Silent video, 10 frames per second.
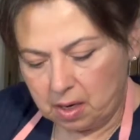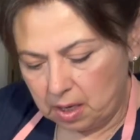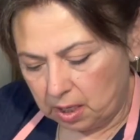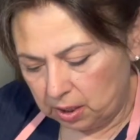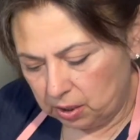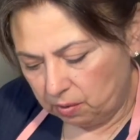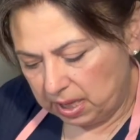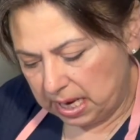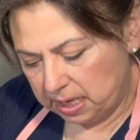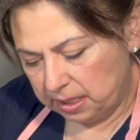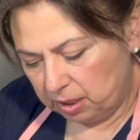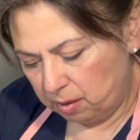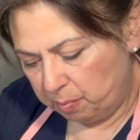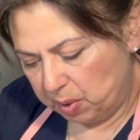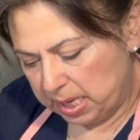So that is our
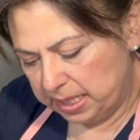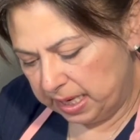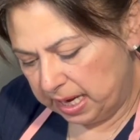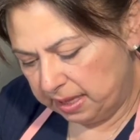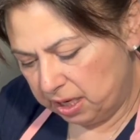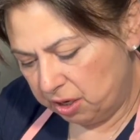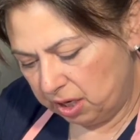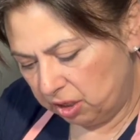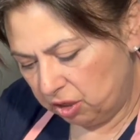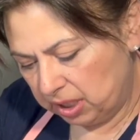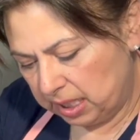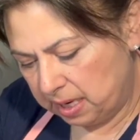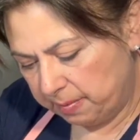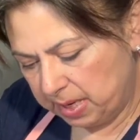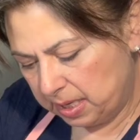bud, and then you can just
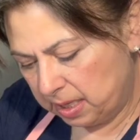come in